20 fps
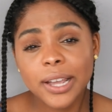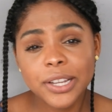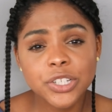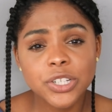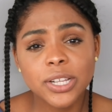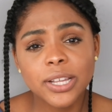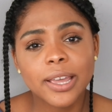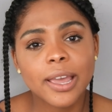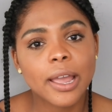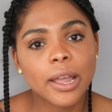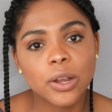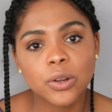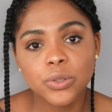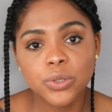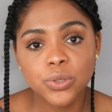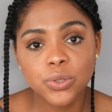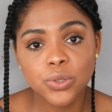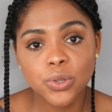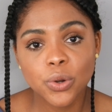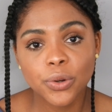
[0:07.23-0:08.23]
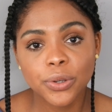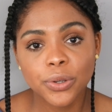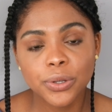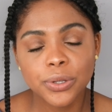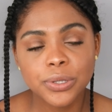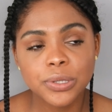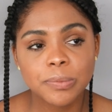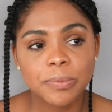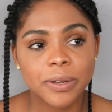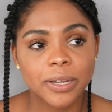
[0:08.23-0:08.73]
actually hair
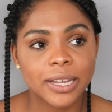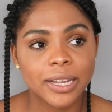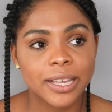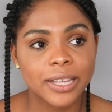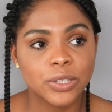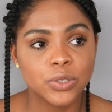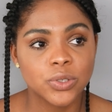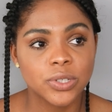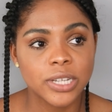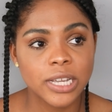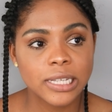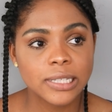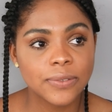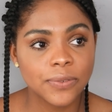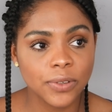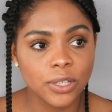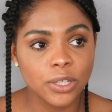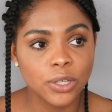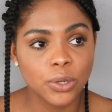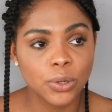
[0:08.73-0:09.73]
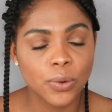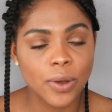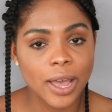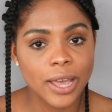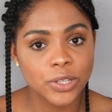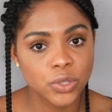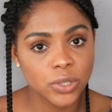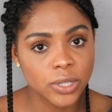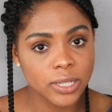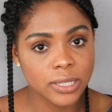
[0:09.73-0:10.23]
tutorials, but in today's video,
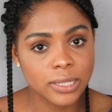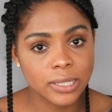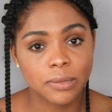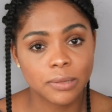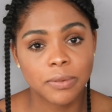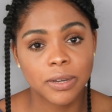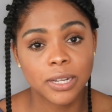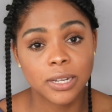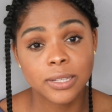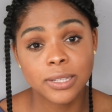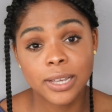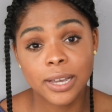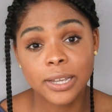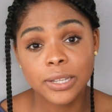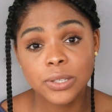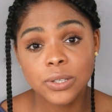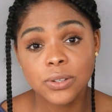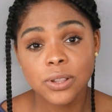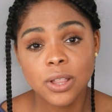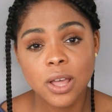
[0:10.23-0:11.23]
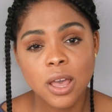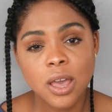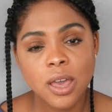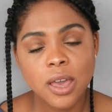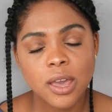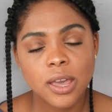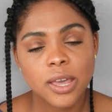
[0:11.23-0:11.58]
as you can see by the title,